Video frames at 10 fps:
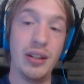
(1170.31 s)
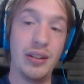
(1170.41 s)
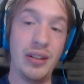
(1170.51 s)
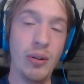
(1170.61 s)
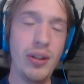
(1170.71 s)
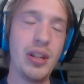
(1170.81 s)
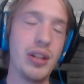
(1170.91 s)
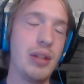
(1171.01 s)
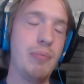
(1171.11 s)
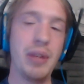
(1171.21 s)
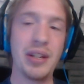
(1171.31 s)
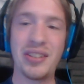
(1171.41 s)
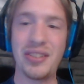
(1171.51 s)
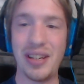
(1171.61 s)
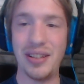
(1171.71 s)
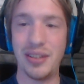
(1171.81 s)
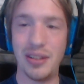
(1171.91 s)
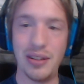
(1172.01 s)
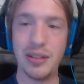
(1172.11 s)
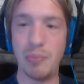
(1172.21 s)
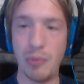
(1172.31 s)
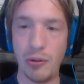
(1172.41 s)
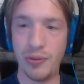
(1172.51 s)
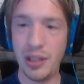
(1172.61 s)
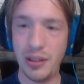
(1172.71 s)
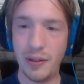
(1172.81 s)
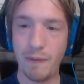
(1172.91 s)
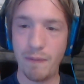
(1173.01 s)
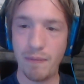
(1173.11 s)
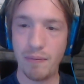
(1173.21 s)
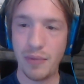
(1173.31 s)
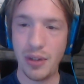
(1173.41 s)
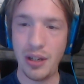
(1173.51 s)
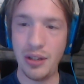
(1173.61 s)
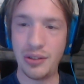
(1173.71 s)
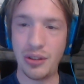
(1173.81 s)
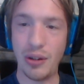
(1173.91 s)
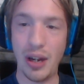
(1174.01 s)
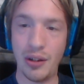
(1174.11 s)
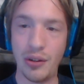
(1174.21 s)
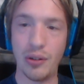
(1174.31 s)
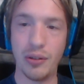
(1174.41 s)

The only thing that didn't make sense in this movie is their editor.